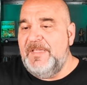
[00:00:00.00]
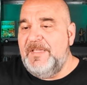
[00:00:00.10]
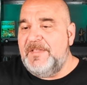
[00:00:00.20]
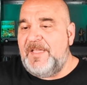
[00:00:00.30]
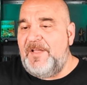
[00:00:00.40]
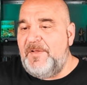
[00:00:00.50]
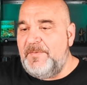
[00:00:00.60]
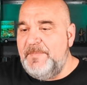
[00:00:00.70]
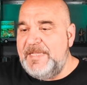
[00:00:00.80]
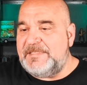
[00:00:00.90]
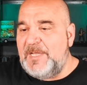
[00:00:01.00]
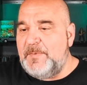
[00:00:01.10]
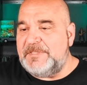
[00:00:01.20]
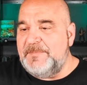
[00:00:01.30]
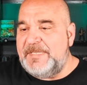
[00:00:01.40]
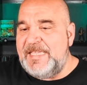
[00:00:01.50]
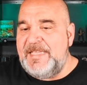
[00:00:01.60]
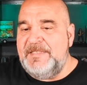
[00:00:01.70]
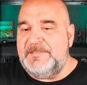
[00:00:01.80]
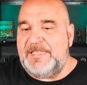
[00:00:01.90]
Kyle meets up with some
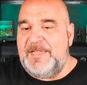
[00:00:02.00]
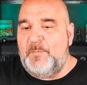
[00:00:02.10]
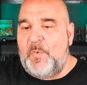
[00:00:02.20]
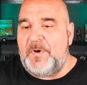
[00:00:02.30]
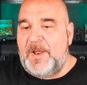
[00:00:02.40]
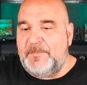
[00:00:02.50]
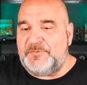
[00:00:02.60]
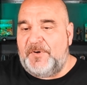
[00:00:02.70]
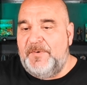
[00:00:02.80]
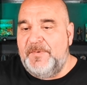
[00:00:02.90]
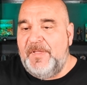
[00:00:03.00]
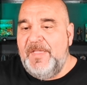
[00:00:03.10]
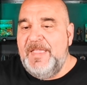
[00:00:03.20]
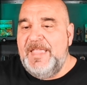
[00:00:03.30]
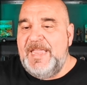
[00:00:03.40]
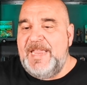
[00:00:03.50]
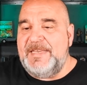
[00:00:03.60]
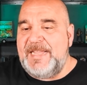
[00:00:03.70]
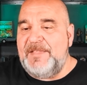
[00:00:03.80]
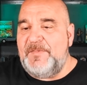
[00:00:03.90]
teens and Ward Armstrong, and
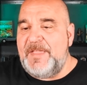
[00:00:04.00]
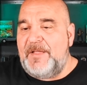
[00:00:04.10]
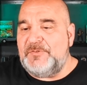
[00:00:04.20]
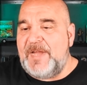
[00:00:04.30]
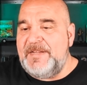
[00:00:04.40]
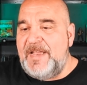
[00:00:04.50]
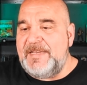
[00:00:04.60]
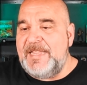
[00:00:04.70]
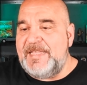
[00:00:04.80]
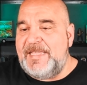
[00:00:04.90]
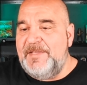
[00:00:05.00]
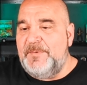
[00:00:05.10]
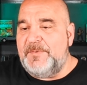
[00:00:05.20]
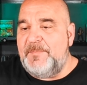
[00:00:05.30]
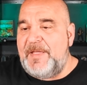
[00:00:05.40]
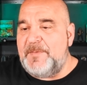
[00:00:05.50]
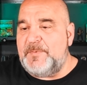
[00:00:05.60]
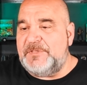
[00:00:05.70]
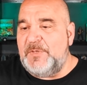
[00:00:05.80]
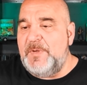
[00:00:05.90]
together they all try not to get killed by the
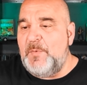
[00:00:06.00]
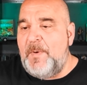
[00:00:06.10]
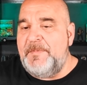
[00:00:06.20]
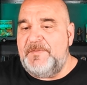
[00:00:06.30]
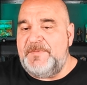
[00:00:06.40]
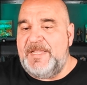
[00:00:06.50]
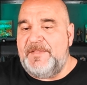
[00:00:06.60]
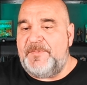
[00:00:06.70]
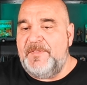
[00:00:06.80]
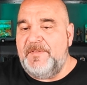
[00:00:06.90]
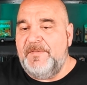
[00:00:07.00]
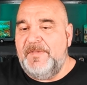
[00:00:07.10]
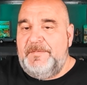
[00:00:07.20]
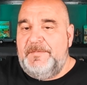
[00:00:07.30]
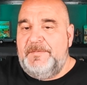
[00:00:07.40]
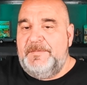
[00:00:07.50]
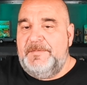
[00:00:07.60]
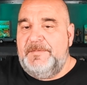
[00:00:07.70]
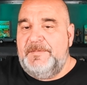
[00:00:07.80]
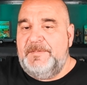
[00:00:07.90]
pursuing woman of death.
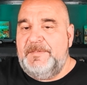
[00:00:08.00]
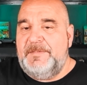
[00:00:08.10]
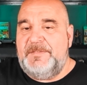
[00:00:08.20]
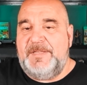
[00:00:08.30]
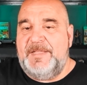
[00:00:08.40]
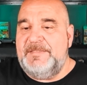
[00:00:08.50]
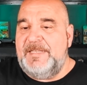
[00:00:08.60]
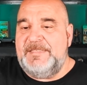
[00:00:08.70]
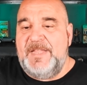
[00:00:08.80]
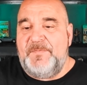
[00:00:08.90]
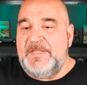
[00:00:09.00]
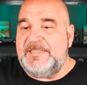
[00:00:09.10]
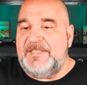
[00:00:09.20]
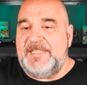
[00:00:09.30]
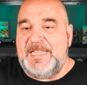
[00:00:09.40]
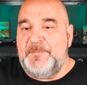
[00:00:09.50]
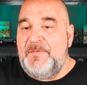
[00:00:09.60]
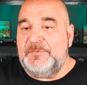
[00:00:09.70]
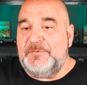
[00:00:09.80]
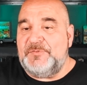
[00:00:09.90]
Yeah, it definitely sounds like a
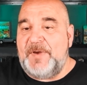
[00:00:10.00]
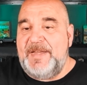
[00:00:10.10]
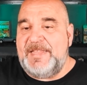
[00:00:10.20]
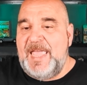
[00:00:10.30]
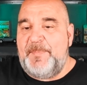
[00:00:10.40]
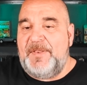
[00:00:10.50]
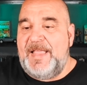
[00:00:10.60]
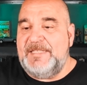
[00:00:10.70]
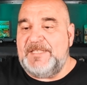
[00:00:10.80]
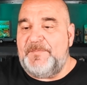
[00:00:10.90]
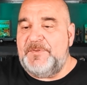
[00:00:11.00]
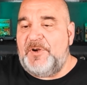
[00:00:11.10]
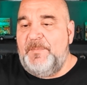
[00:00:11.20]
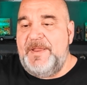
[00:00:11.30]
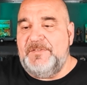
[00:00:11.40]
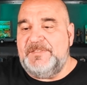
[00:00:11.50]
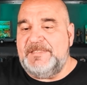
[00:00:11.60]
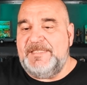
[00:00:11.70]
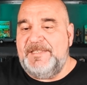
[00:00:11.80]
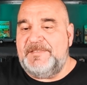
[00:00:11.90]
movie that was trying to capitalize off the Terminator
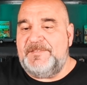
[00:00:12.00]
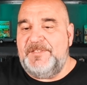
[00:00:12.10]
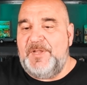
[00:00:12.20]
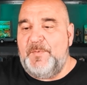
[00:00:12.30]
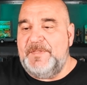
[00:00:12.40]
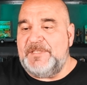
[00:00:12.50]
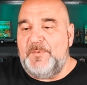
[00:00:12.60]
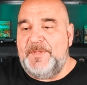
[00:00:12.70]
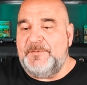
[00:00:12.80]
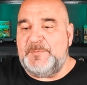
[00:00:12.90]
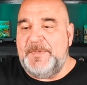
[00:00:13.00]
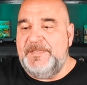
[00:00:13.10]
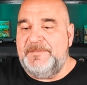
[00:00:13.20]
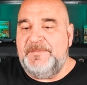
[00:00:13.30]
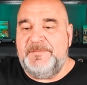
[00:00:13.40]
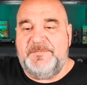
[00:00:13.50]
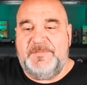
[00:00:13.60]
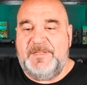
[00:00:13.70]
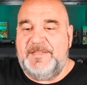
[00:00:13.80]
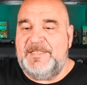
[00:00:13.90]
success, you know, with its own little spin.
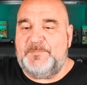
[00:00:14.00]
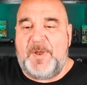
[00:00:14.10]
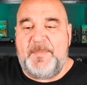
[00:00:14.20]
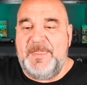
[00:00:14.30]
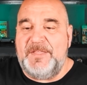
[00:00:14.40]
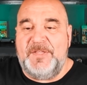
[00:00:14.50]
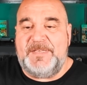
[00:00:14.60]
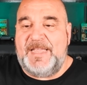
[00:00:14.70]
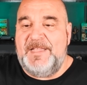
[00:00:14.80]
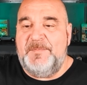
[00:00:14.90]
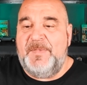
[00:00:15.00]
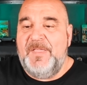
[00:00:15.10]
It's probably a good time.